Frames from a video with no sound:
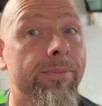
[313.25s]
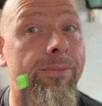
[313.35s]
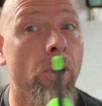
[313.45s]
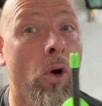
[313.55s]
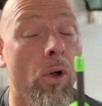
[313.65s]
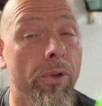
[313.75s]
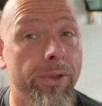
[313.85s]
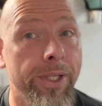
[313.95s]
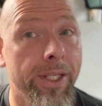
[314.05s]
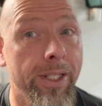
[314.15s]
all
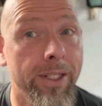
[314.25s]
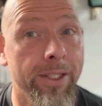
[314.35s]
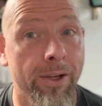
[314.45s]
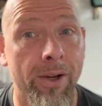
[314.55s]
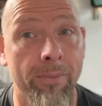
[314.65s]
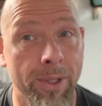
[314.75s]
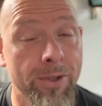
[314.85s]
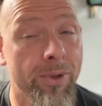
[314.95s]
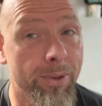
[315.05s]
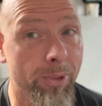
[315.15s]
the, you know, I've been
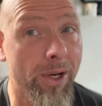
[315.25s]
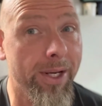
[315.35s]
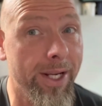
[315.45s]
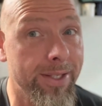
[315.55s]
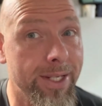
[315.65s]
doing the broadhead